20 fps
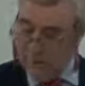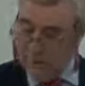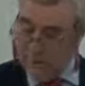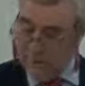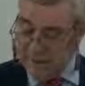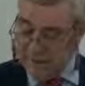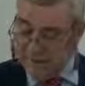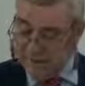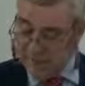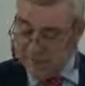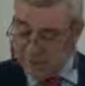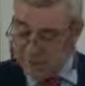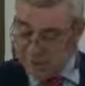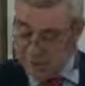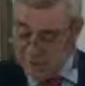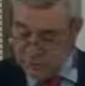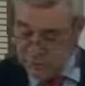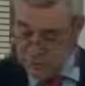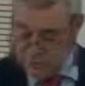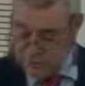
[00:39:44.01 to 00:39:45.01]
In
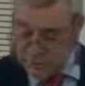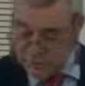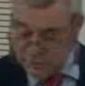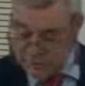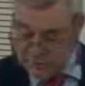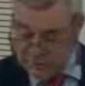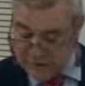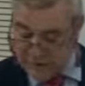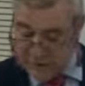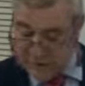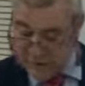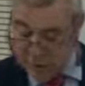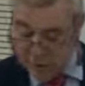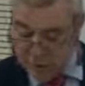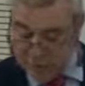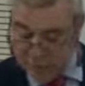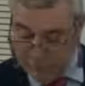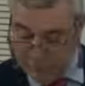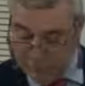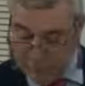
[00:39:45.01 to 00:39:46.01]
addition, the GSLA
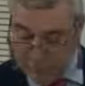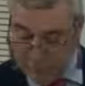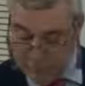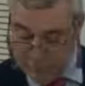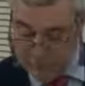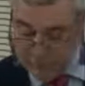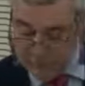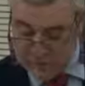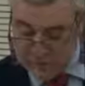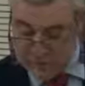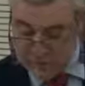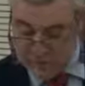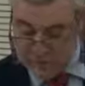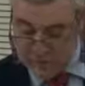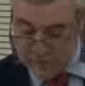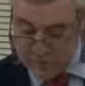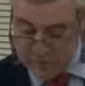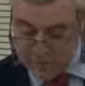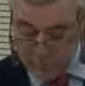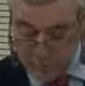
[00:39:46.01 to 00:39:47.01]
offers logistical
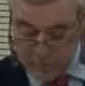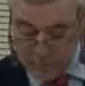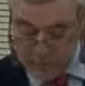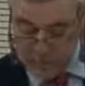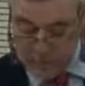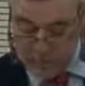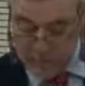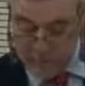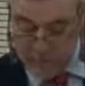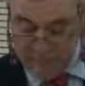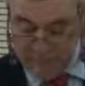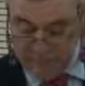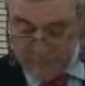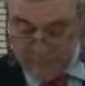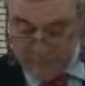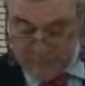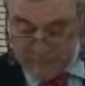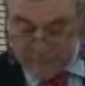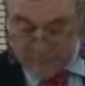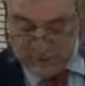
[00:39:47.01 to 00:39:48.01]
supports and
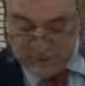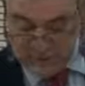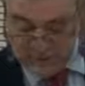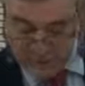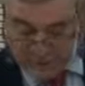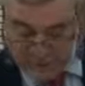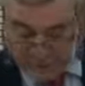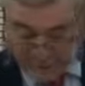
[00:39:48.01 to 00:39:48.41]
facilities